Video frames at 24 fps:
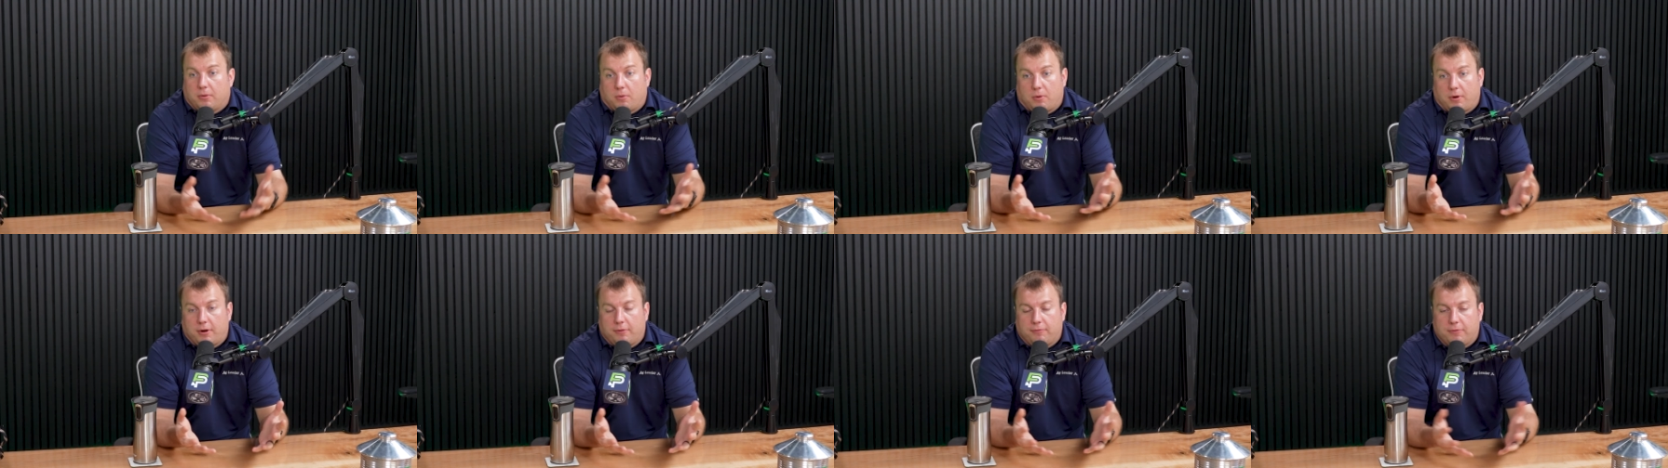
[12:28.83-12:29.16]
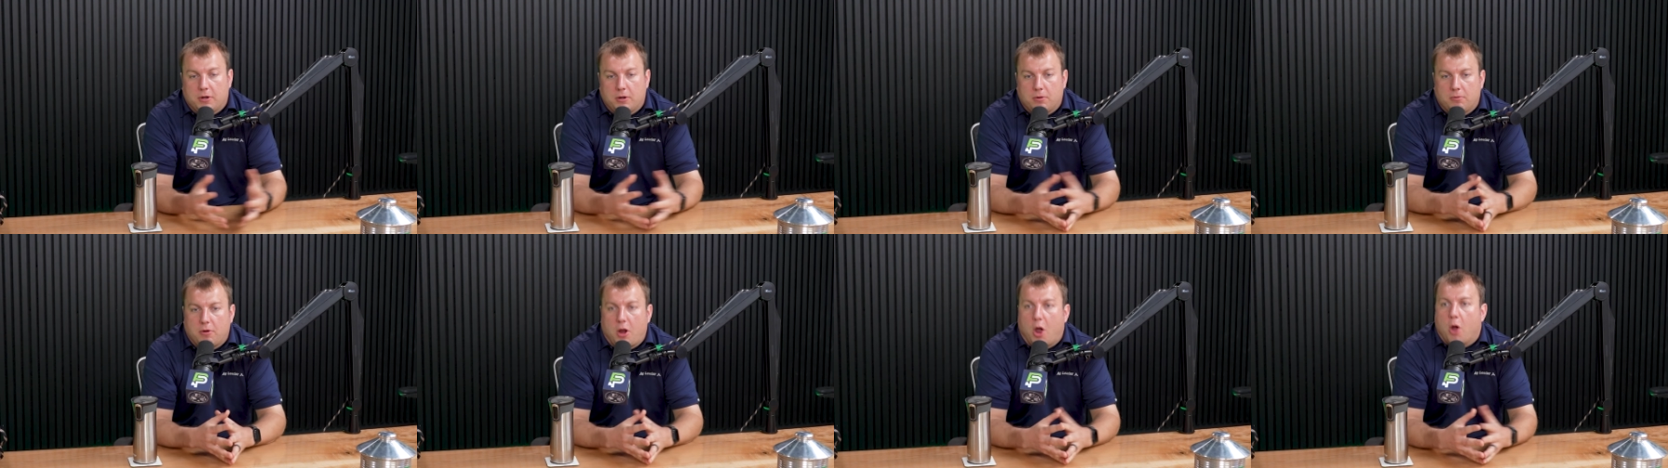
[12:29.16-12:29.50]
or if
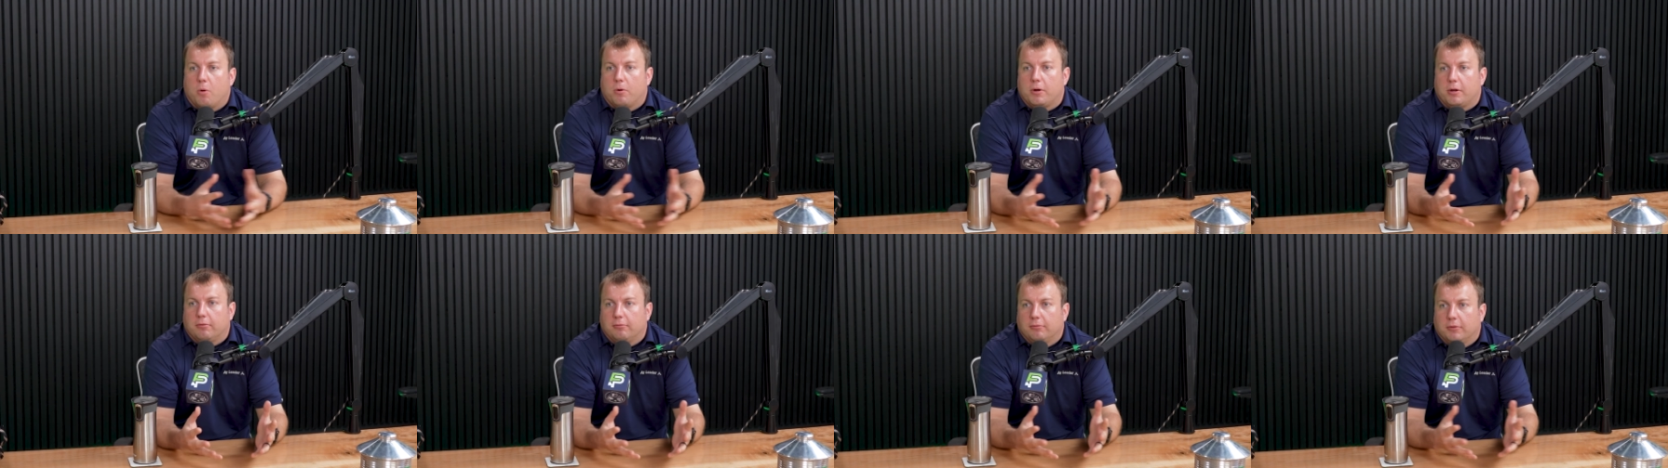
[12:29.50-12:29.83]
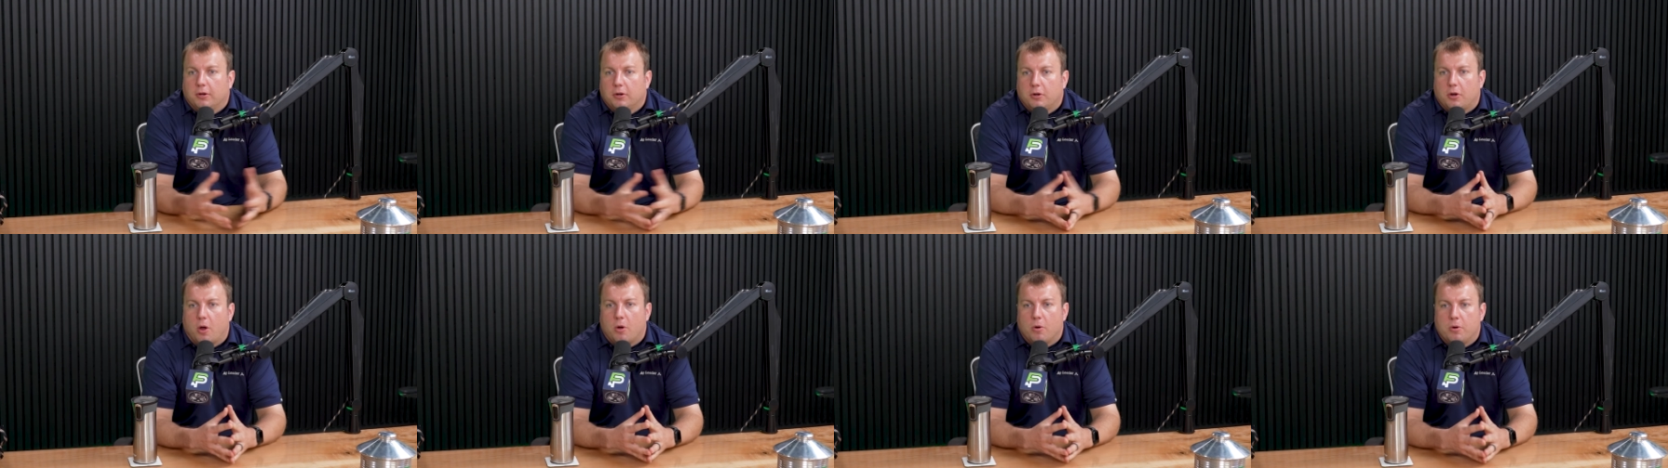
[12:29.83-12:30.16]
you know
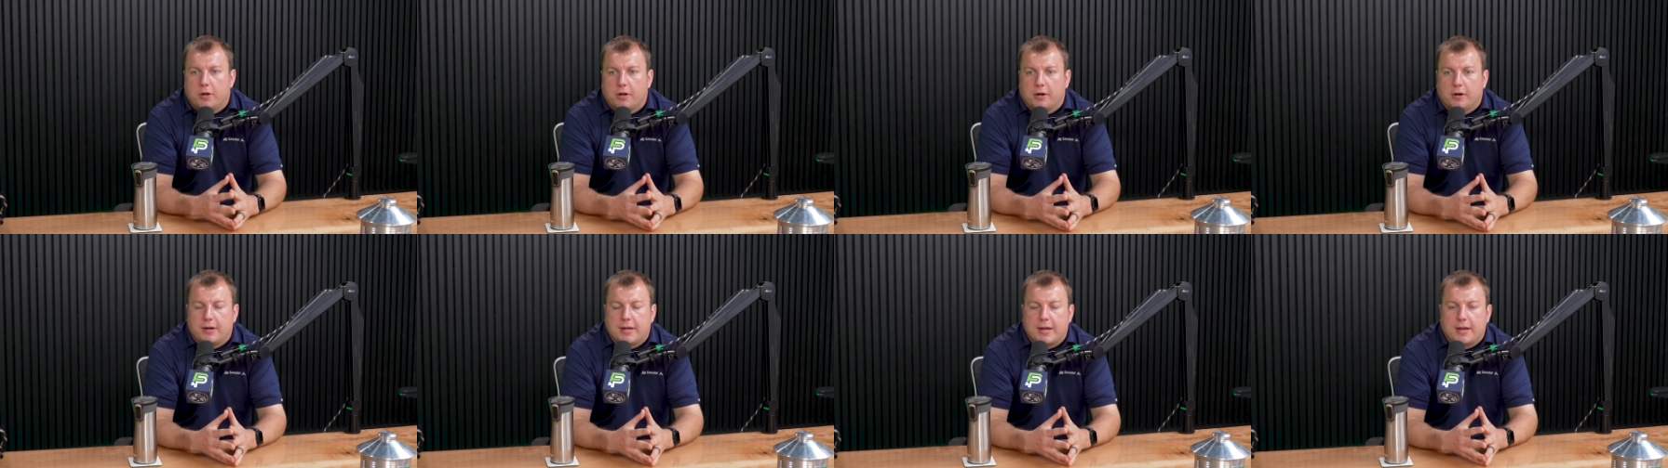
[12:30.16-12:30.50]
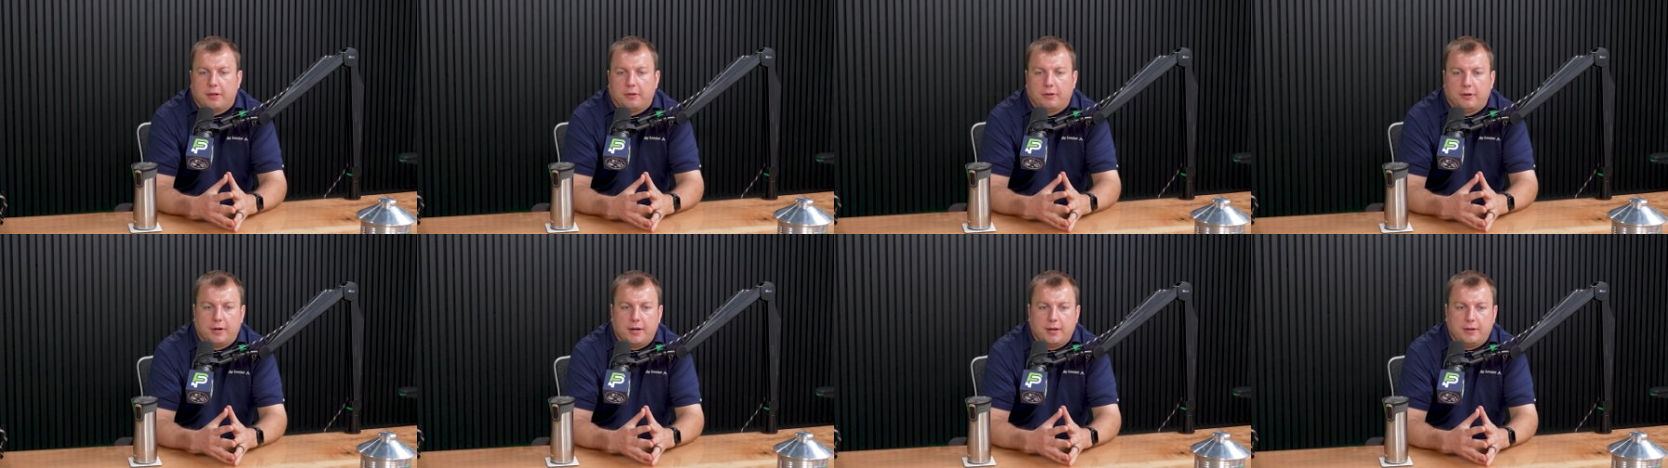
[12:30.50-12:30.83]
who your
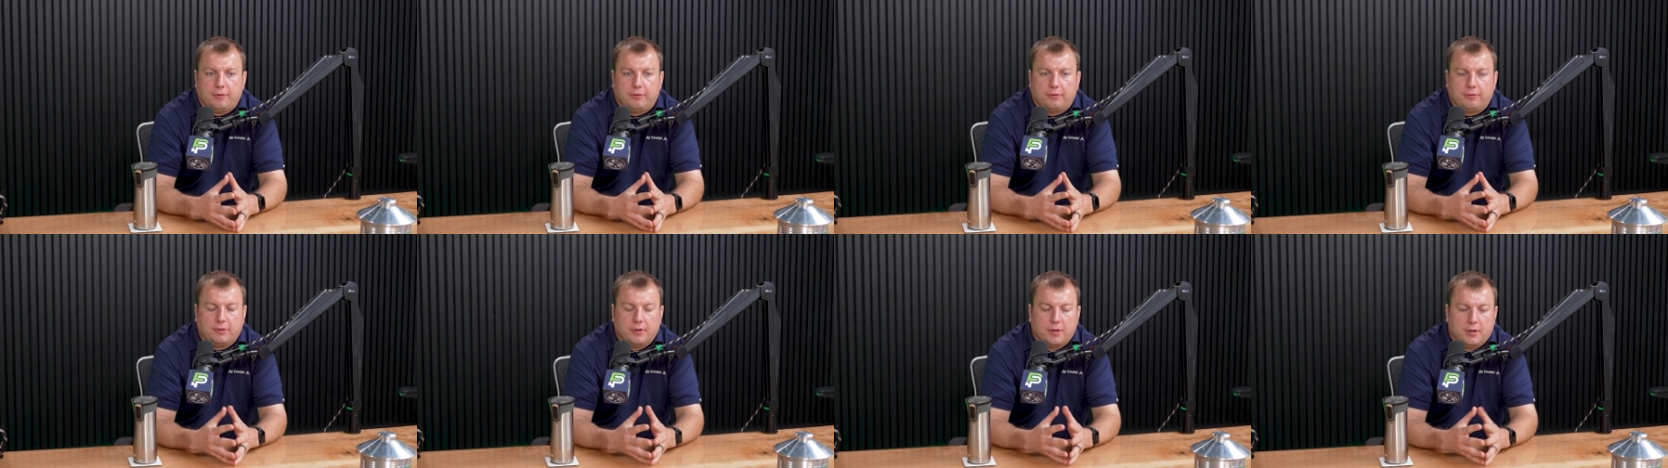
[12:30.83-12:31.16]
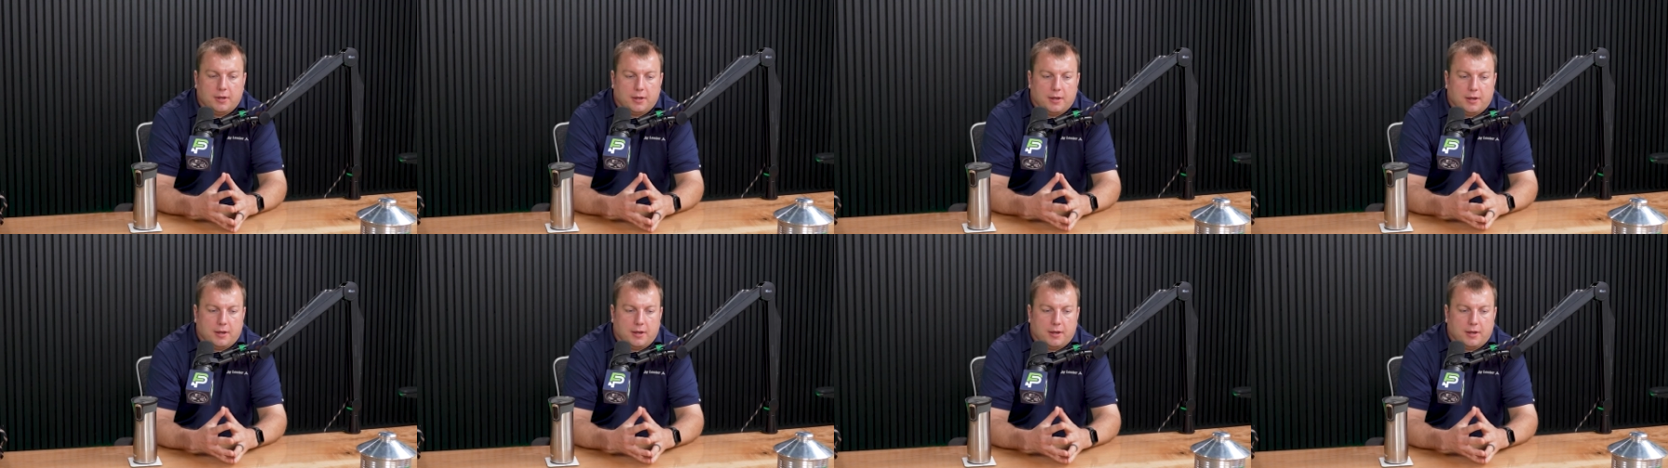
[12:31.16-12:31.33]
dealer is,